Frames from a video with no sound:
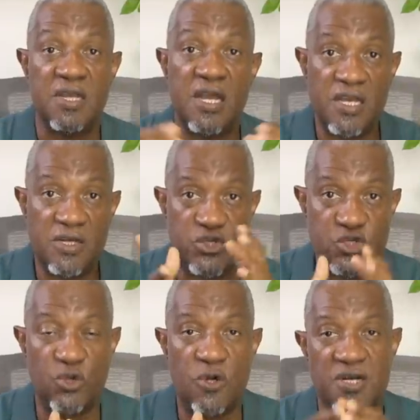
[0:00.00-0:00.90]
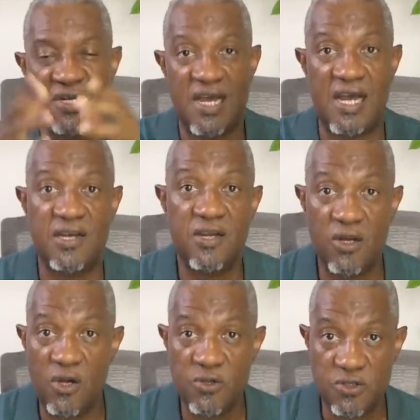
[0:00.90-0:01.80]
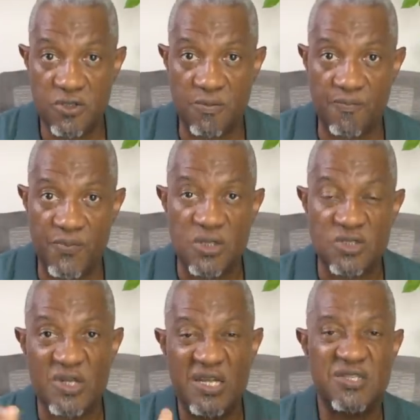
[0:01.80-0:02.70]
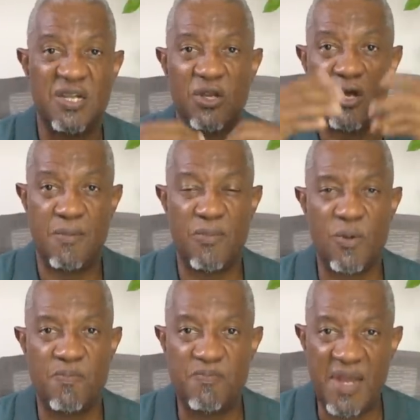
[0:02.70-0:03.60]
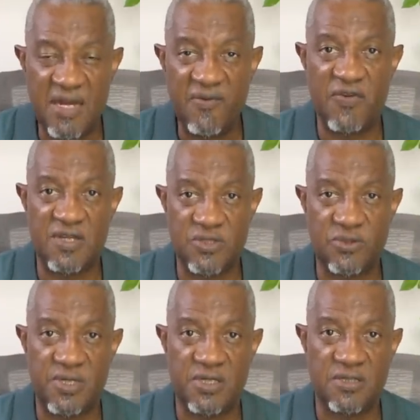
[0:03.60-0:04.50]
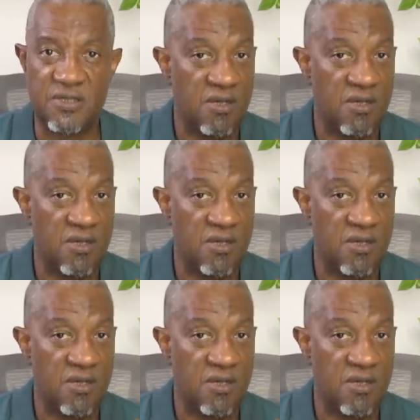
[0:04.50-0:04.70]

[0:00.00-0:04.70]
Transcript: in the short and the long term. So there's a lot more benefits to it.